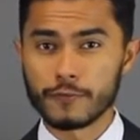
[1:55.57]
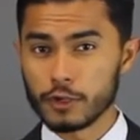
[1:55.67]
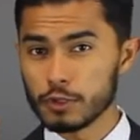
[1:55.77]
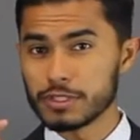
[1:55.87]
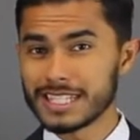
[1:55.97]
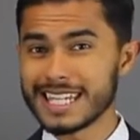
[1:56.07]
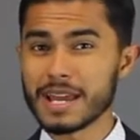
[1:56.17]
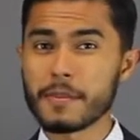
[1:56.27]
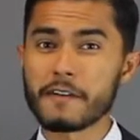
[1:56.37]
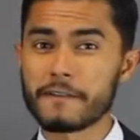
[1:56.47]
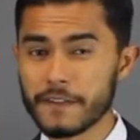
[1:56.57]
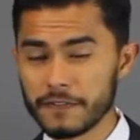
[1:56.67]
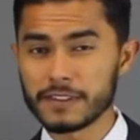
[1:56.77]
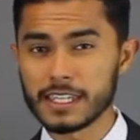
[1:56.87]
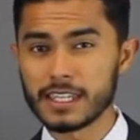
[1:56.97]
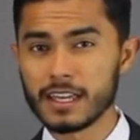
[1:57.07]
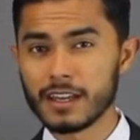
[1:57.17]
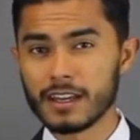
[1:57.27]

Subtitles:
If you use TMF50,